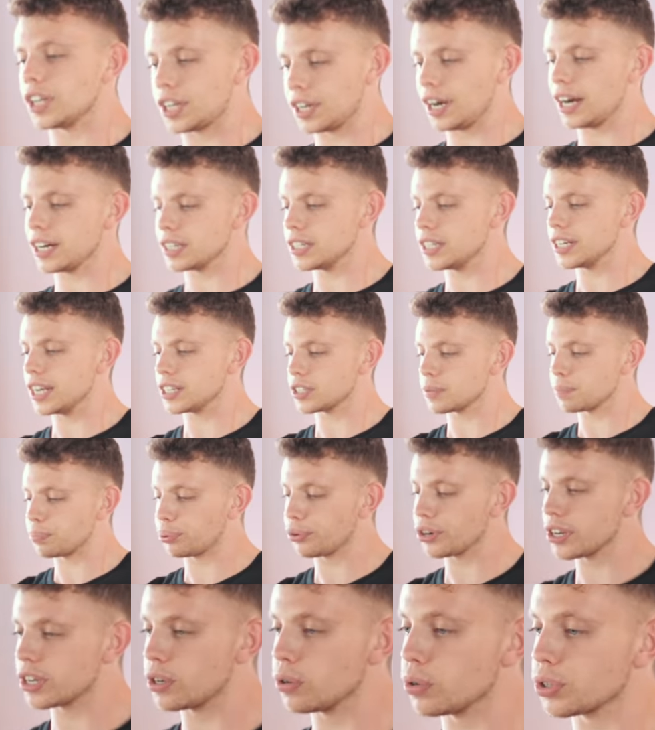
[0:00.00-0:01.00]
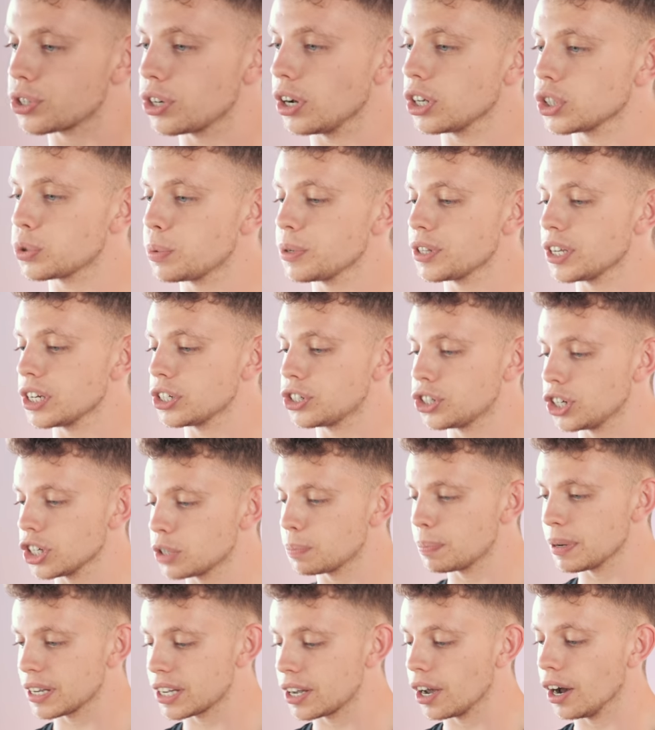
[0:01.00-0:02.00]
You can actually get some pretty cool shots with this
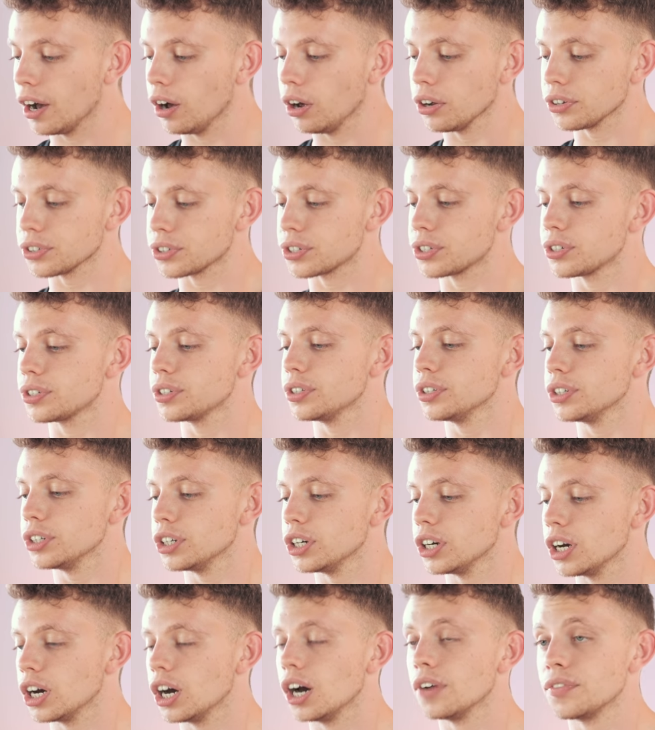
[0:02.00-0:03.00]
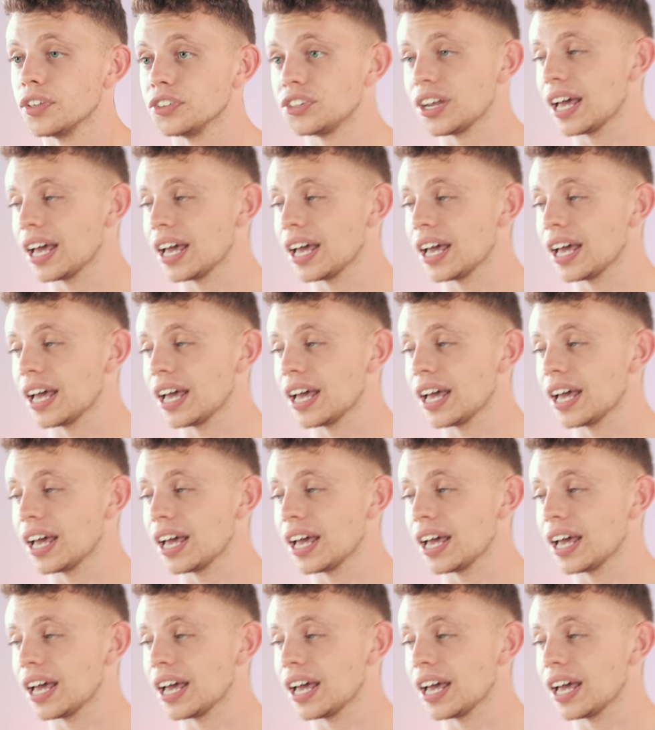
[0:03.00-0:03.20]
just because of the